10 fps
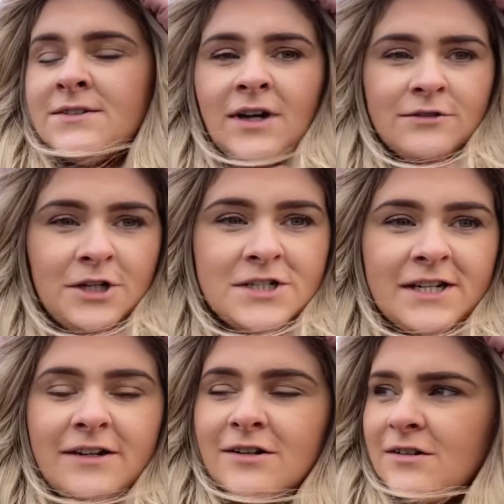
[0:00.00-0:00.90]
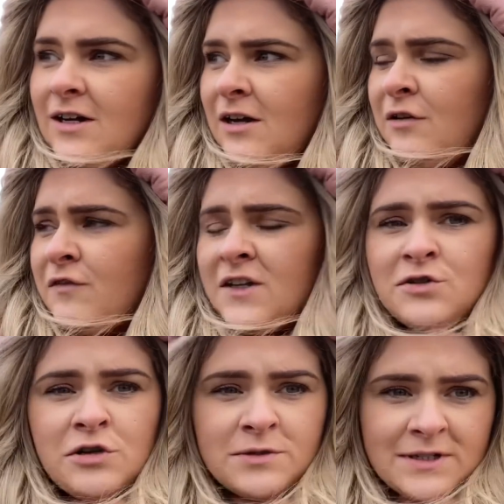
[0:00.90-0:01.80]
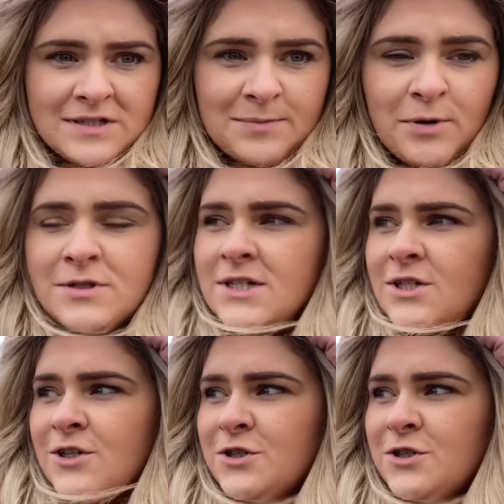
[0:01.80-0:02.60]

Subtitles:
Around here, if it does what it's supposed to do,